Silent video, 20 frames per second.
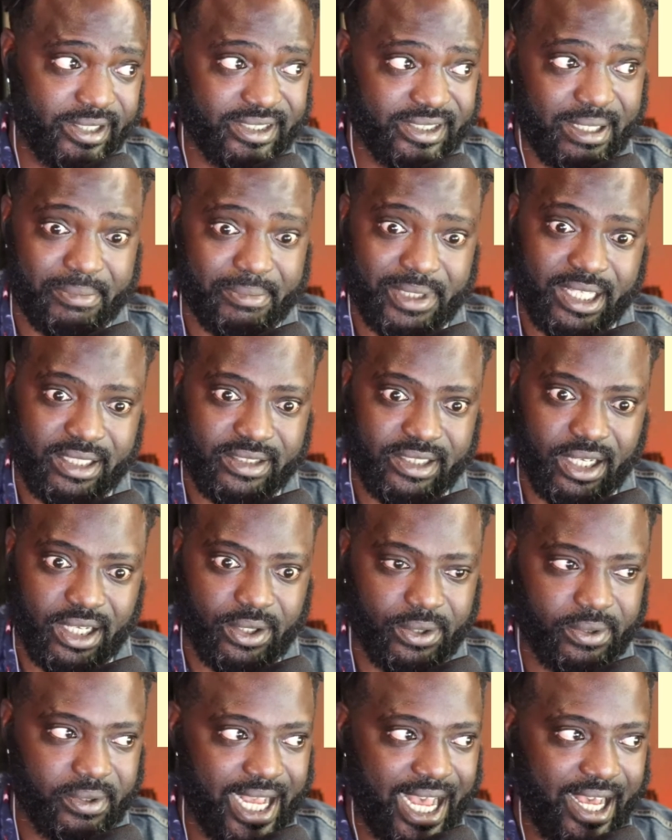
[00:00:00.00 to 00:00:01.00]
I'm like,
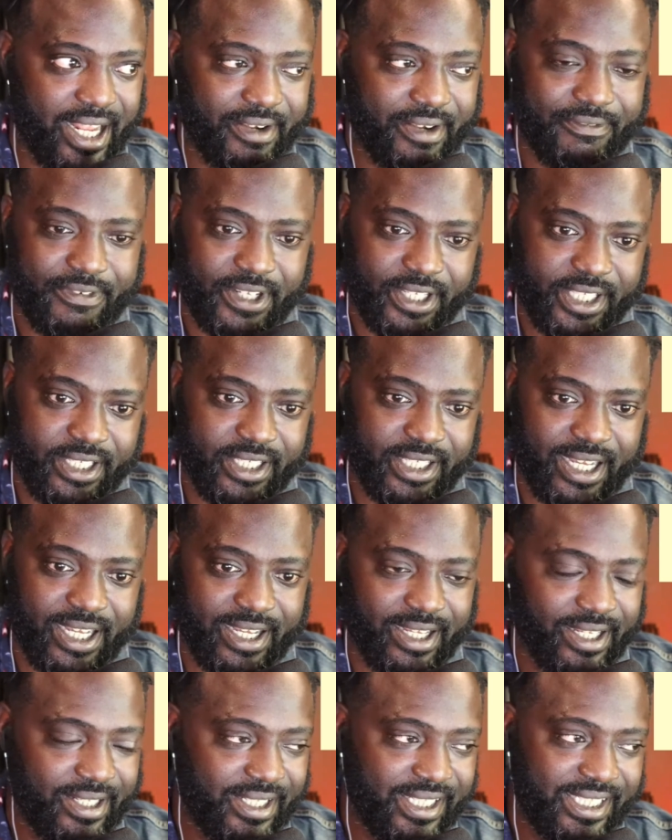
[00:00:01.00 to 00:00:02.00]
yo, how the fuck he got
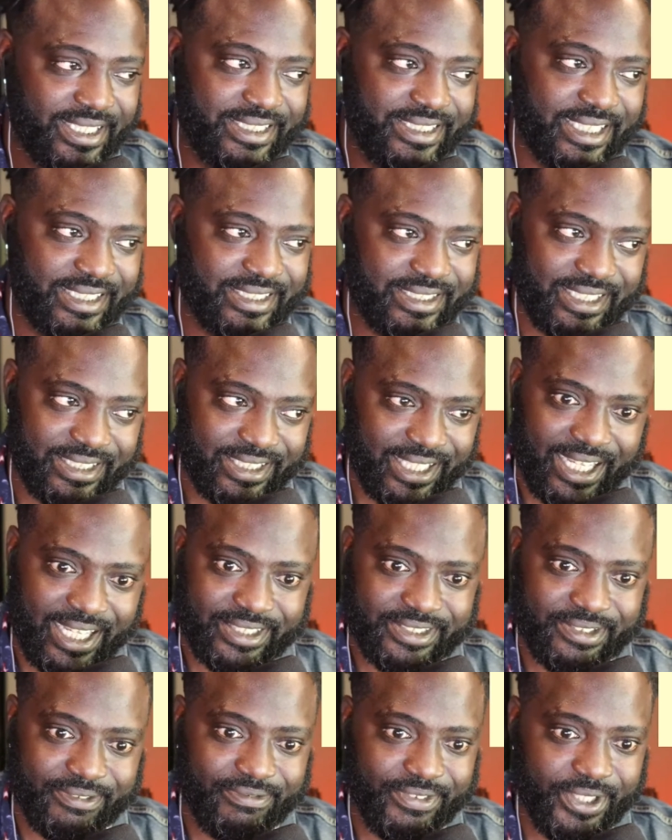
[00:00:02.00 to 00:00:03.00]

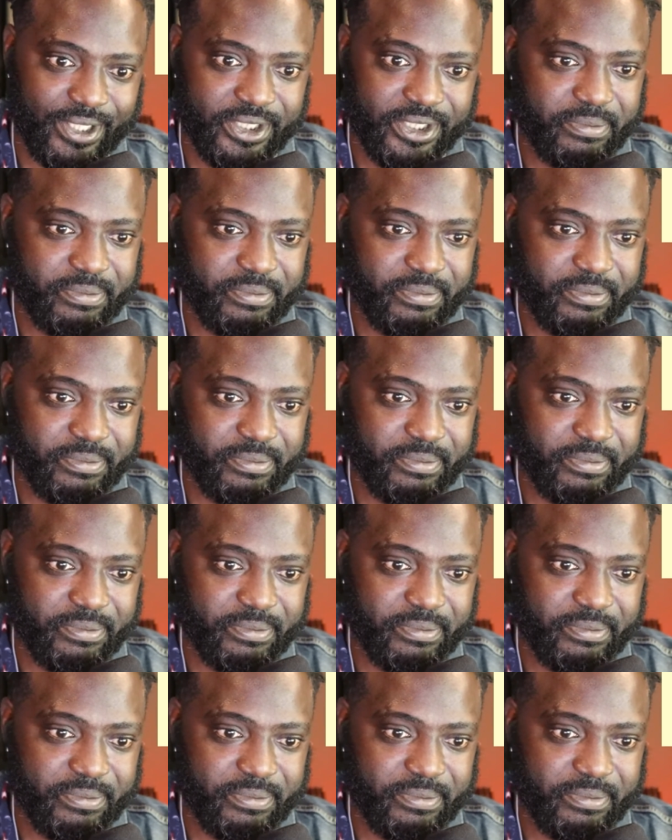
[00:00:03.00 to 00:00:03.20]
60,000 views,